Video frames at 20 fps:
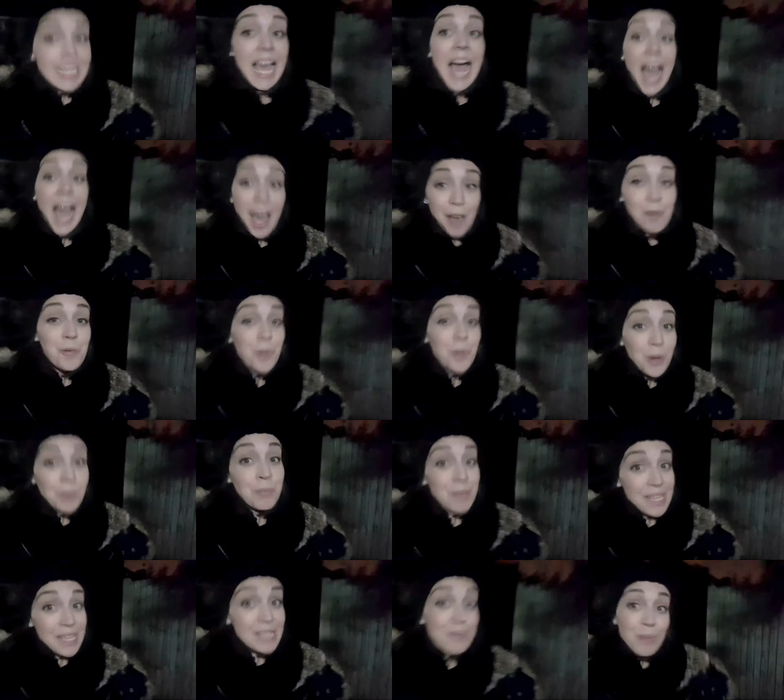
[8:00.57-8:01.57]
I will
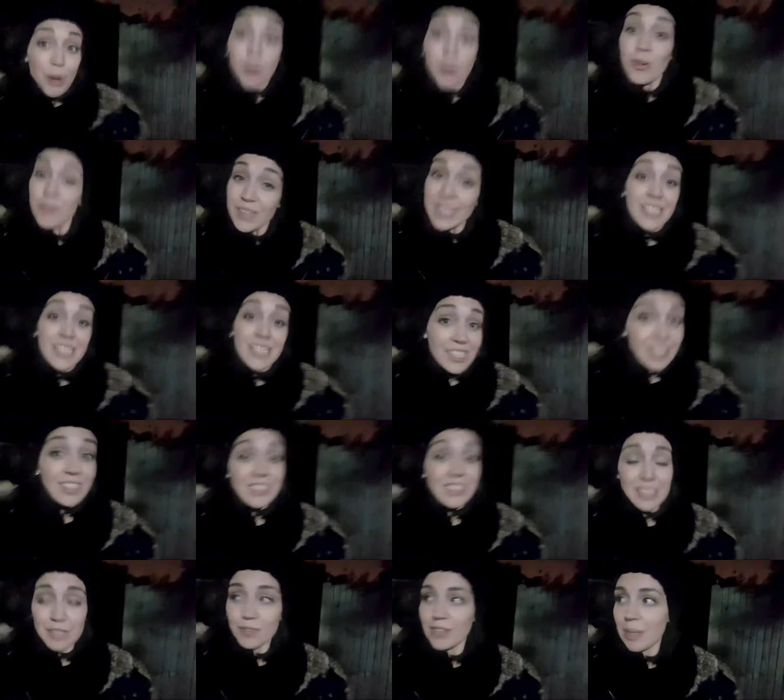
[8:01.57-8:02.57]
make more
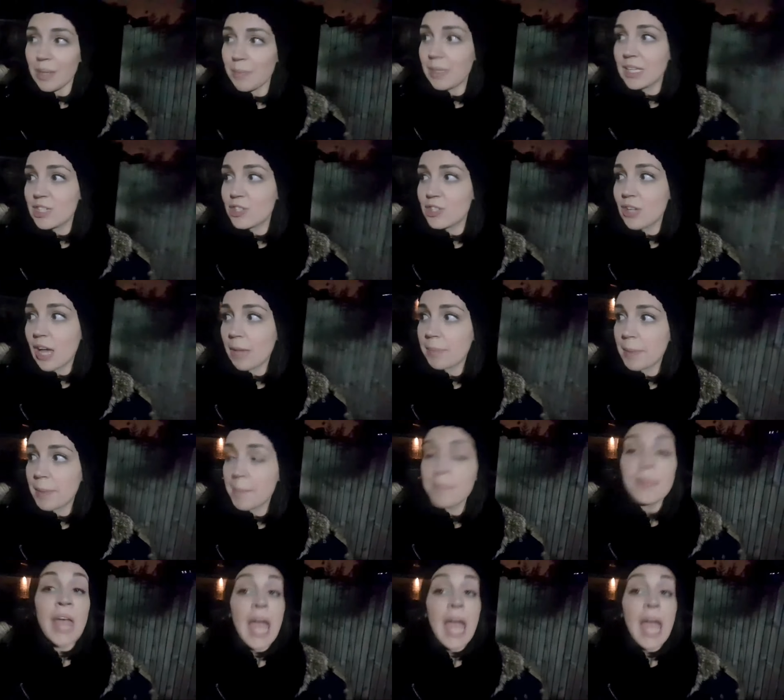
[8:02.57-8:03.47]
videos if that makes you happy.